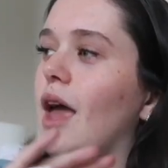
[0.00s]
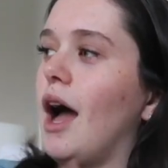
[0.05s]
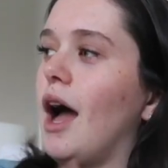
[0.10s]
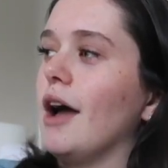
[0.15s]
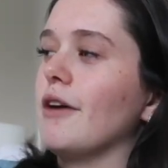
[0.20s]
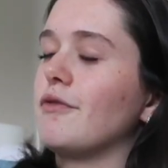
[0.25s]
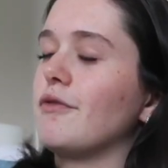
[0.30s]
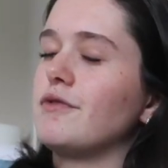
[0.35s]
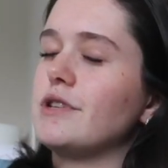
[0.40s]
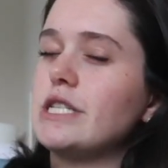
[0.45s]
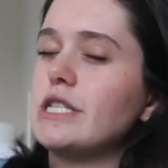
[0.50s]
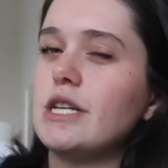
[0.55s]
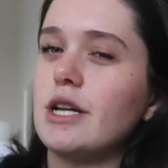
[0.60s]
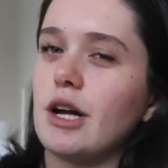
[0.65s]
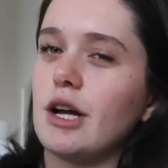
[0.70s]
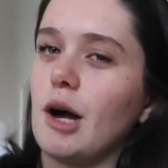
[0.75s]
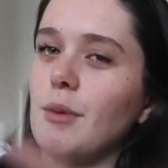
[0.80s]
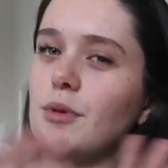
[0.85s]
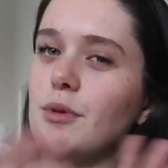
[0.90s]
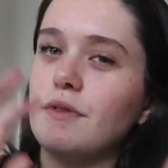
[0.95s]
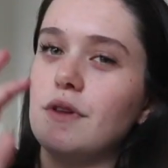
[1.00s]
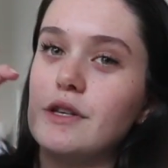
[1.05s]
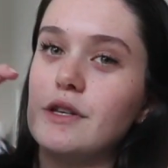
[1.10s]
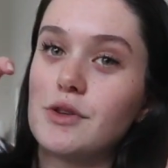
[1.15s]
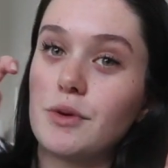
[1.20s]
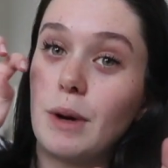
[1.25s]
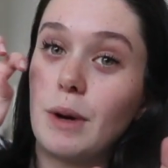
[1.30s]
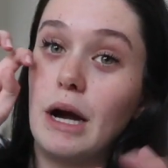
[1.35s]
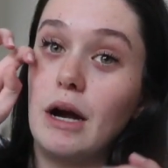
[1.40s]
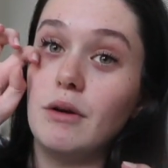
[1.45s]
I've seen a couple of
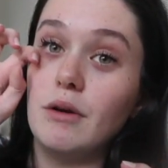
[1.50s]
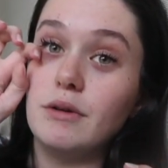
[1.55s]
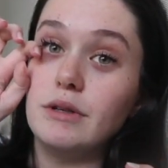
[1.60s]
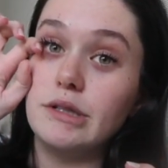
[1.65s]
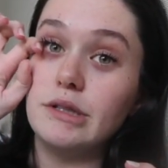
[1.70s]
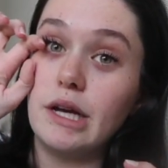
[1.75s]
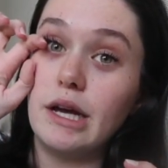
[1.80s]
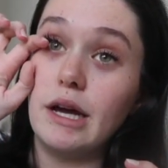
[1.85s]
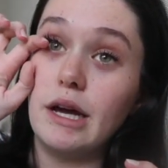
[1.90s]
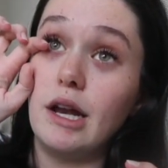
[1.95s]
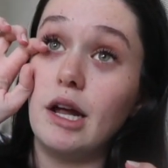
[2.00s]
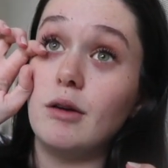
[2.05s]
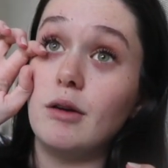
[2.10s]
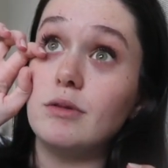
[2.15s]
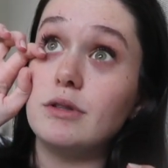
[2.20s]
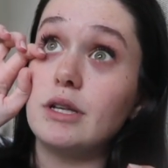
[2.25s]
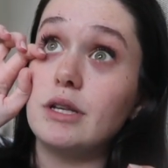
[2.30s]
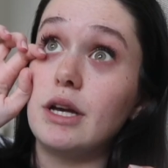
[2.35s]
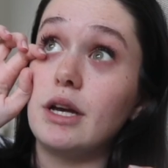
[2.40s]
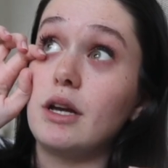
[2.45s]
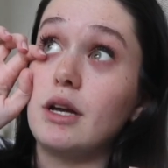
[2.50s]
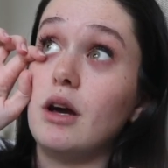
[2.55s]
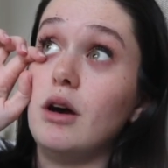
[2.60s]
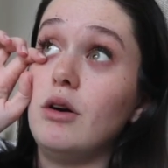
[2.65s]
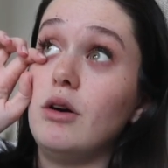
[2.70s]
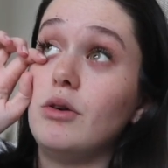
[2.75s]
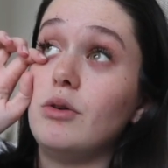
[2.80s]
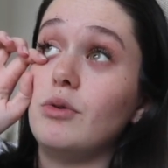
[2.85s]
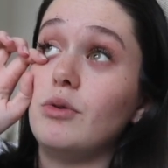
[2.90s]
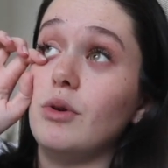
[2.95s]
these around and I was like,
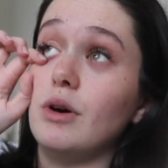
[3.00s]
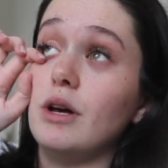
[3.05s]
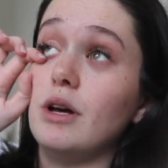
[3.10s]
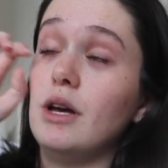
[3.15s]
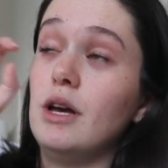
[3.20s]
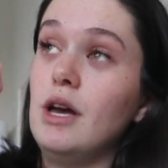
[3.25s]
oh,